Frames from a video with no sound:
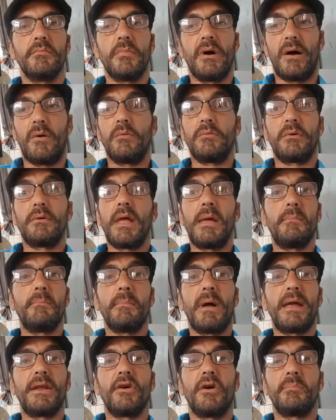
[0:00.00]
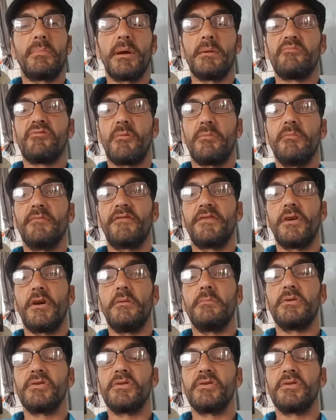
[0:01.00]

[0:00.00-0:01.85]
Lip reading: Well, it may not be a problem for you,